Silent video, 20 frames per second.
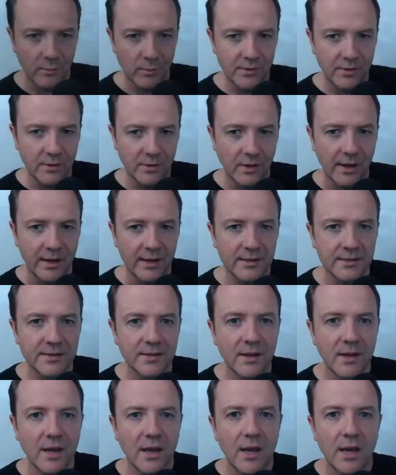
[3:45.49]
with clients
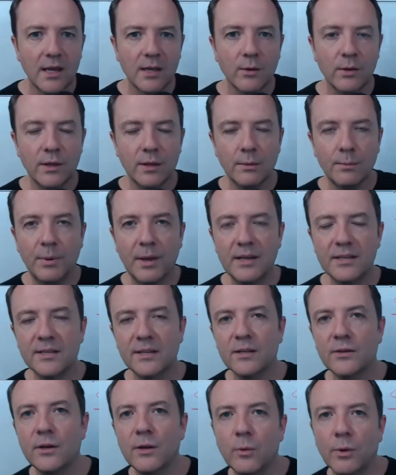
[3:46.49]

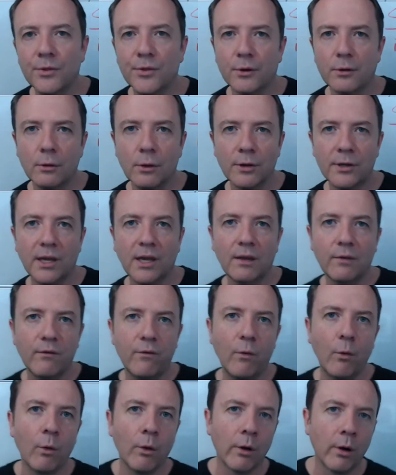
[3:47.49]
basically what they're looking
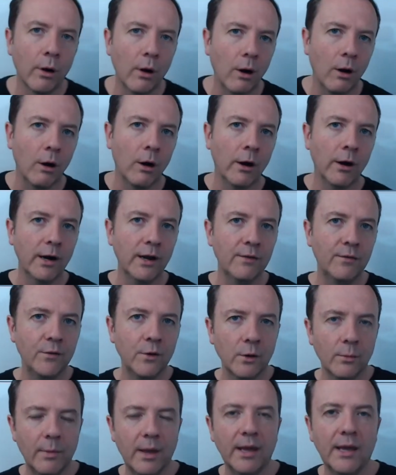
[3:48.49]
for are if
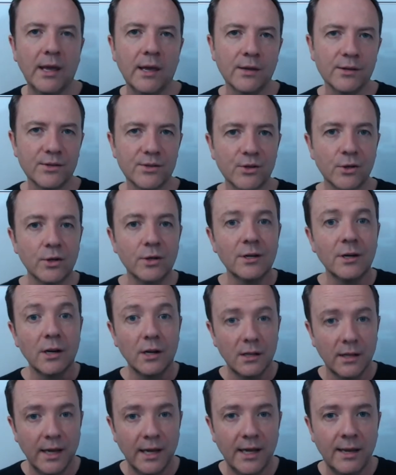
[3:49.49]
you're making a certain
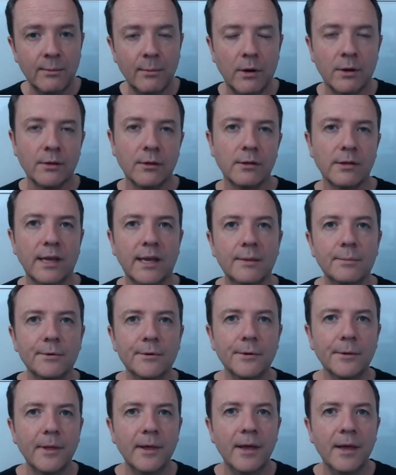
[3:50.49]
claim on the
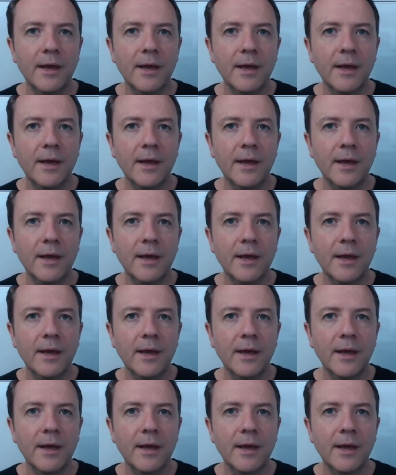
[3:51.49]
label